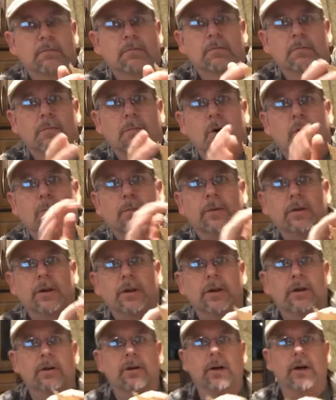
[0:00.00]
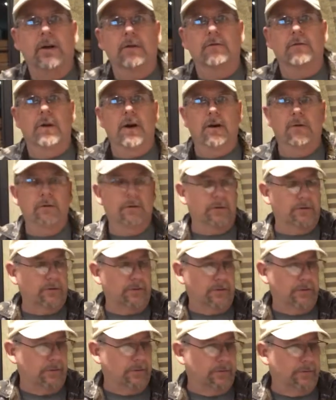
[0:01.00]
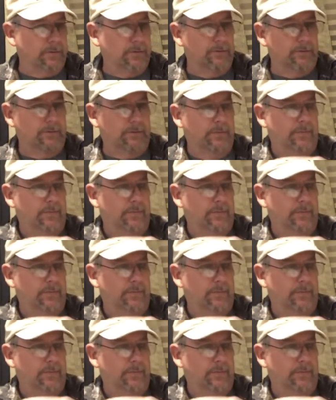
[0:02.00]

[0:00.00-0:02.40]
mobile internet router system.